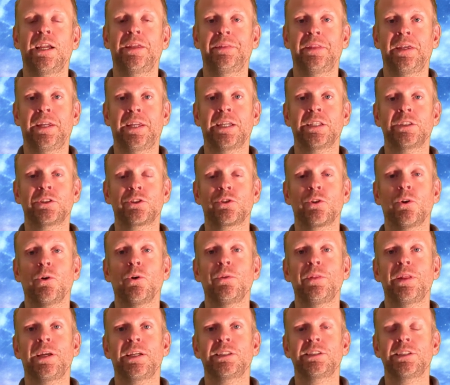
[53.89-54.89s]
and they can
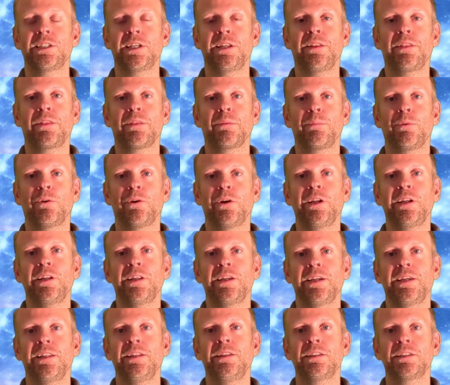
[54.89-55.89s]
score their 10th
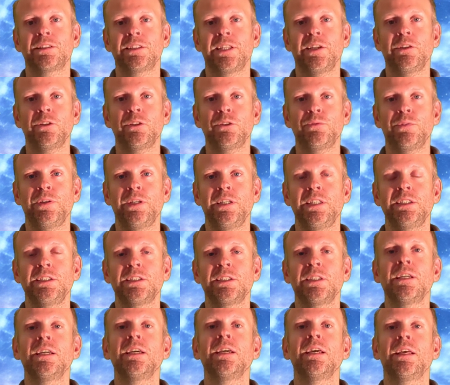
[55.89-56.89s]
point in the status
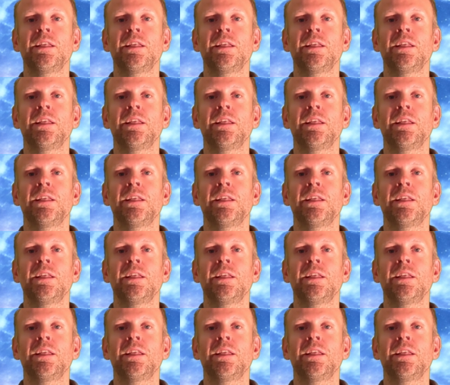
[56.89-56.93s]
phase.